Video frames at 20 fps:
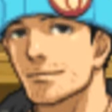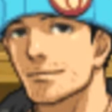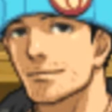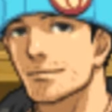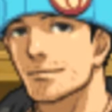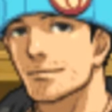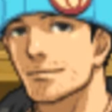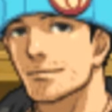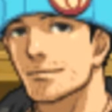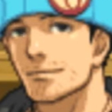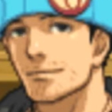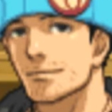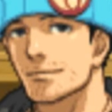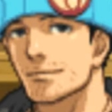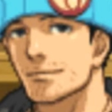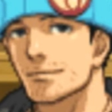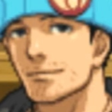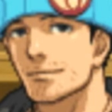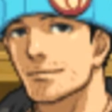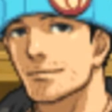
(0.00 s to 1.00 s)

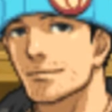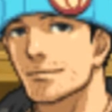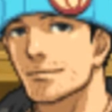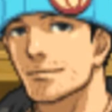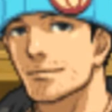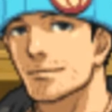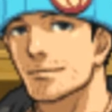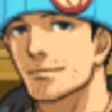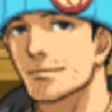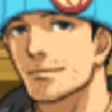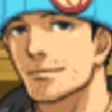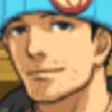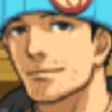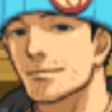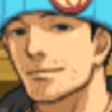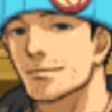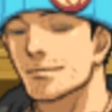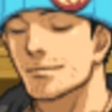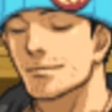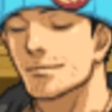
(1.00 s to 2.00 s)

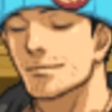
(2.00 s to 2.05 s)
(silence)